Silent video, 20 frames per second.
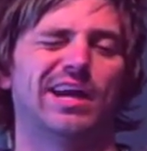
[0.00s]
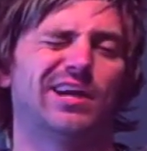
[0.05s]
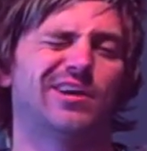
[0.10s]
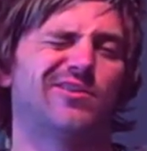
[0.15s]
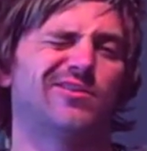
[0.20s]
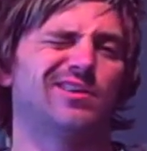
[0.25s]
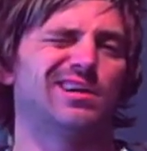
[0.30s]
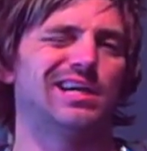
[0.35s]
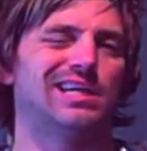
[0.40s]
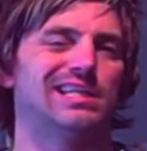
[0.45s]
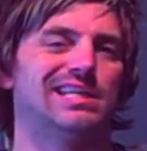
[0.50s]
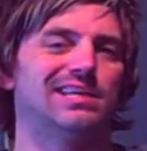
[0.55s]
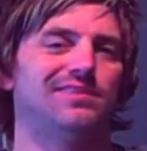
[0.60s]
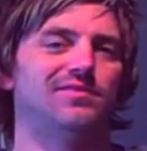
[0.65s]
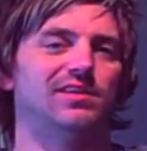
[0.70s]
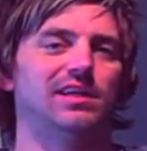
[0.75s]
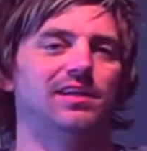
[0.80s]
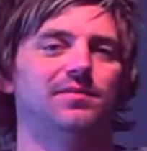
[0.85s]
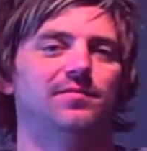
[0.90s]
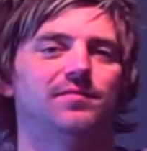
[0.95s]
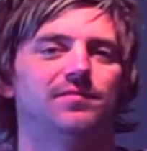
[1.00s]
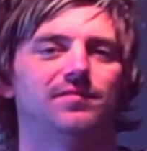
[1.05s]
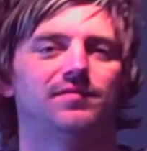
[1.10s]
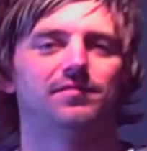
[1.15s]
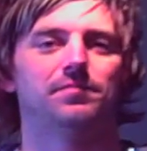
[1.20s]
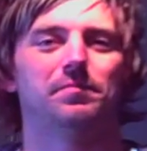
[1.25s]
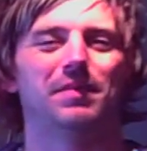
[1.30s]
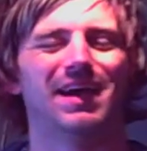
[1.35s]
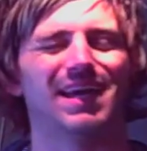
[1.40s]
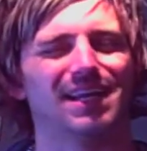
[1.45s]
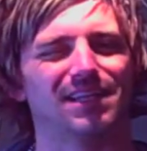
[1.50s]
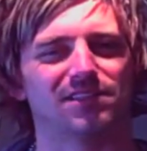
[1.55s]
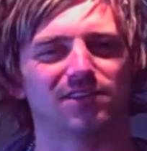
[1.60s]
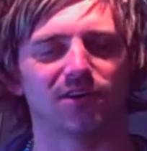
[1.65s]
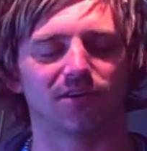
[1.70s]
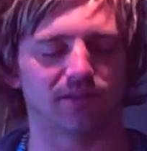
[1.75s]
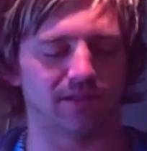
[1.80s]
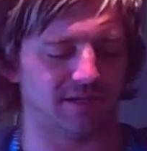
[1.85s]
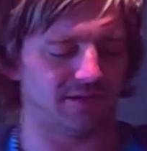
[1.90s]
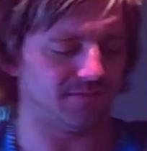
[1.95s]
creativity. Man, it's
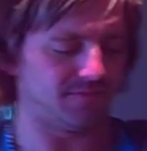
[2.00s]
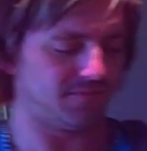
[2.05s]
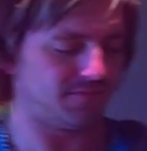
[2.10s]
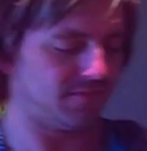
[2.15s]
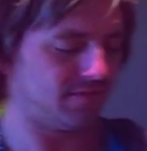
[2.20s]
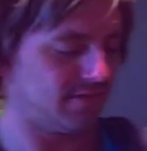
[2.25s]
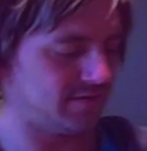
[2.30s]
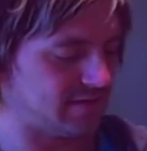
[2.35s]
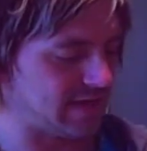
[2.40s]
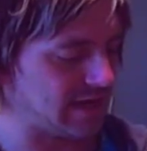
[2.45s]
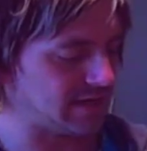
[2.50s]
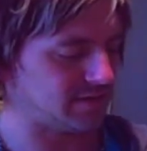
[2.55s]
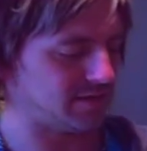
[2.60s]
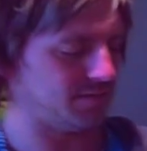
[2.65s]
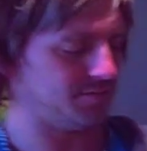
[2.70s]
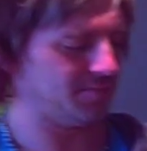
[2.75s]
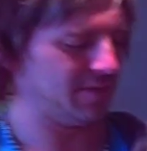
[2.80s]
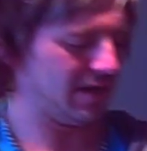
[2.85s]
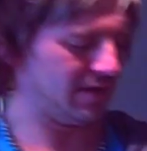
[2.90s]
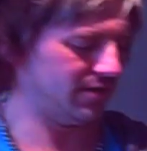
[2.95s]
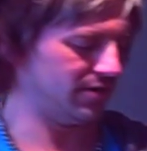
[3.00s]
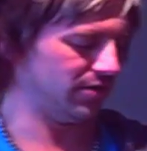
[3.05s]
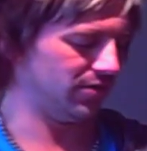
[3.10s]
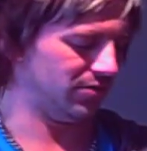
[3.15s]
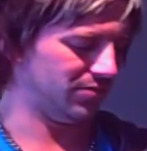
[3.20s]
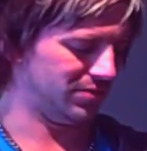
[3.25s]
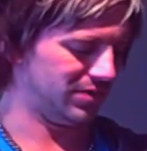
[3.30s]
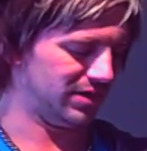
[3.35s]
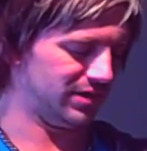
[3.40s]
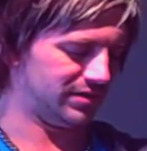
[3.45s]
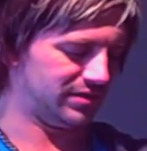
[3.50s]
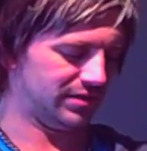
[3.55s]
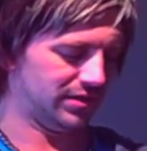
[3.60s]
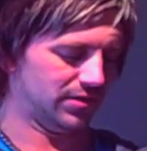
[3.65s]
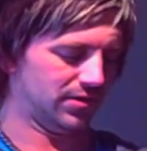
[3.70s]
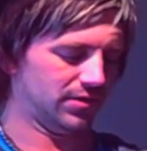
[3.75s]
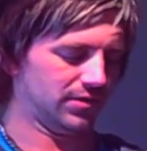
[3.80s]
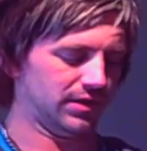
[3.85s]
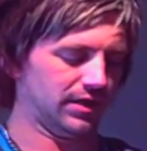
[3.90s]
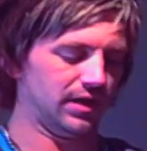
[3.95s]
early. It's actually about noon, but it's still
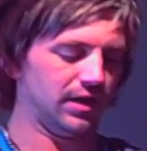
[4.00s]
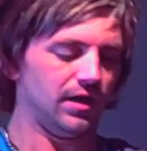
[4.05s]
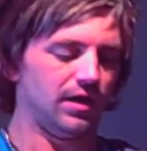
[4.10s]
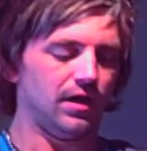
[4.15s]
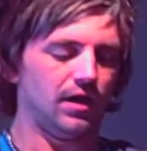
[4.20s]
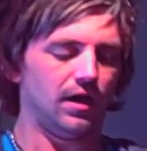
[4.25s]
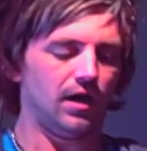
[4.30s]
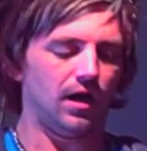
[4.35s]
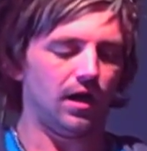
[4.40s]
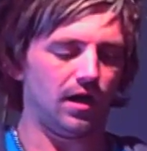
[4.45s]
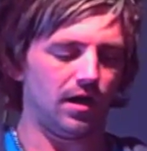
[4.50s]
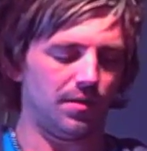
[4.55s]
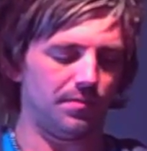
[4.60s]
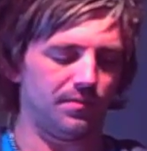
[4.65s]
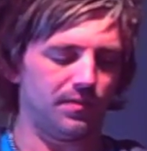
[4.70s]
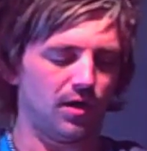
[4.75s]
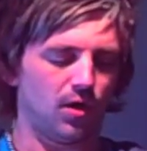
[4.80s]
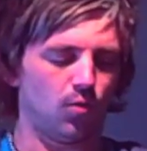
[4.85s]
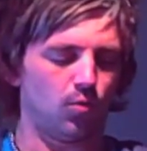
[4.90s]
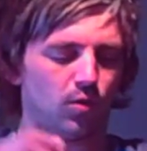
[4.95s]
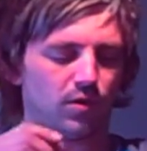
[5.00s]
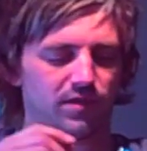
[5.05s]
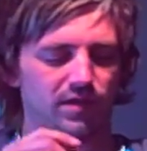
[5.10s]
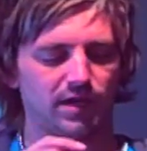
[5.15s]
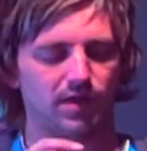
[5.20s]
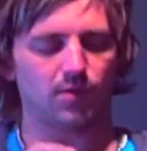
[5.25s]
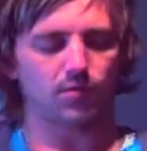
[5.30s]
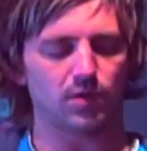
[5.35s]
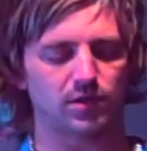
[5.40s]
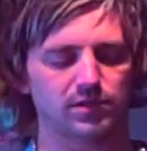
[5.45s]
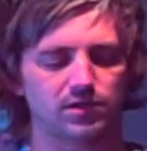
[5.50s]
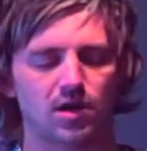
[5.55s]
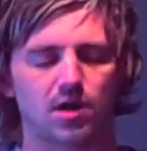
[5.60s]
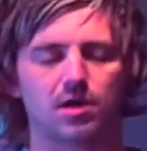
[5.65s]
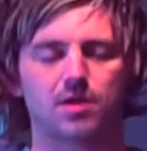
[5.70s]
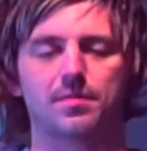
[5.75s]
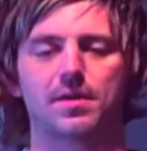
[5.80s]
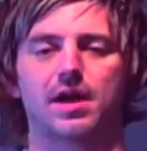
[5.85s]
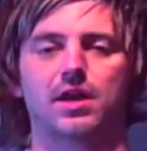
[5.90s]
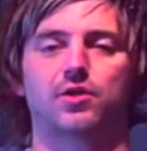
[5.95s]
early. One thing I want to
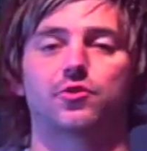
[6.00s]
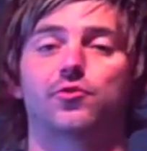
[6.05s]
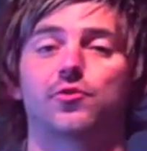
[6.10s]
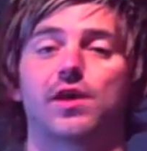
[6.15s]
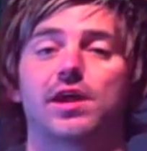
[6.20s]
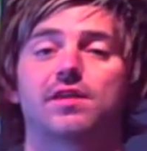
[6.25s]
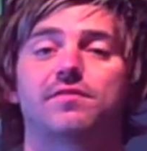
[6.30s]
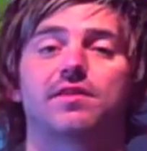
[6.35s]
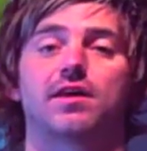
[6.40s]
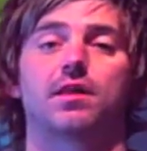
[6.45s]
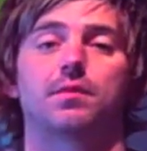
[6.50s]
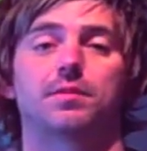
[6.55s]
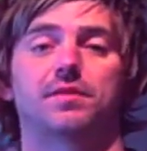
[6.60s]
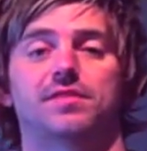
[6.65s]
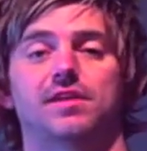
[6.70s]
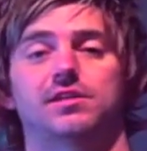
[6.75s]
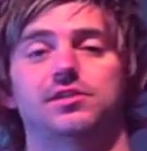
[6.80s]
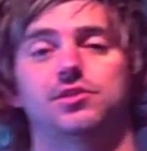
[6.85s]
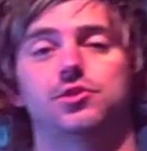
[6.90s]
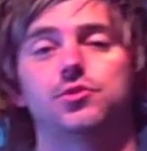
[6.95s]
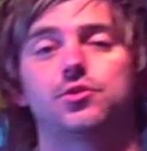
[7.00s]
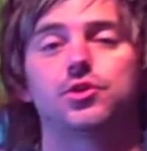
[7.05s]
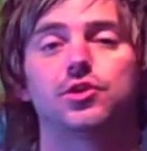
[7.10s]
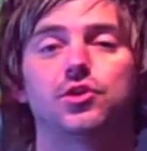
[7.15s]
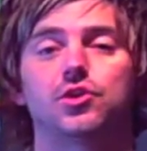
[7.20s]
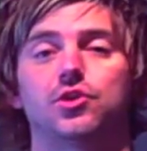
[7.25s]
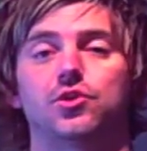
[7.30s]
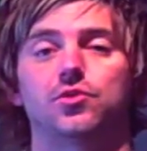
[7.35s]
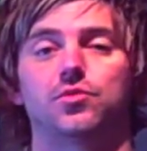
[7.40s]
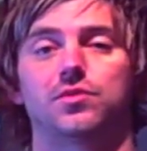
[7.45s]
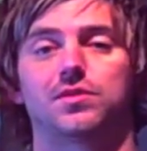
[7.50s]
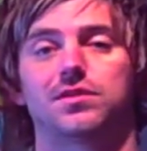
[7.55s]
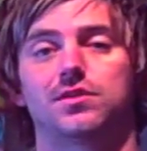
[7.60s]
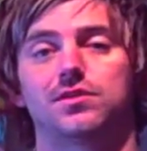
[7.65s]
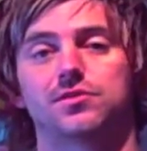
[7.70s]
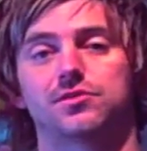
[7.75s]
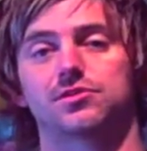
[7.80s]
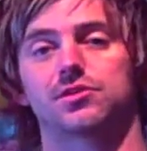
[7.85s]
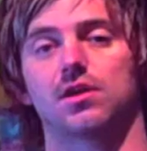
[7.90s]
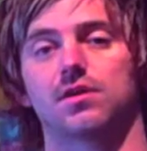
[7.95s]
talk about, a creative element that you can do within
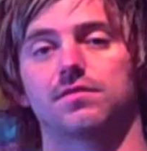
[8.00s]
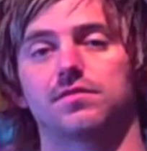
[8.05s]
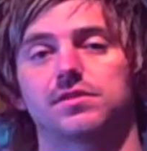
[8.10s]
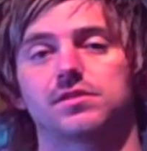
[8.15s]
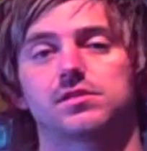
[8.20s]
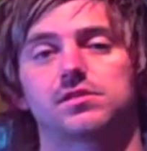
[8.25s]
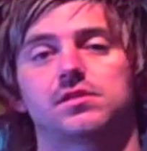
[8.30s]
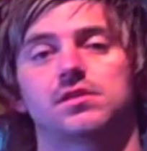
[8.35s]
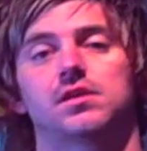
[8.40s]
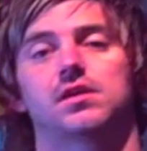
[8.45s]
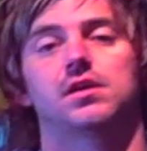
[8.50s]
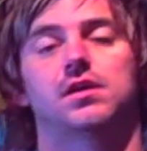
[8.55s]
your service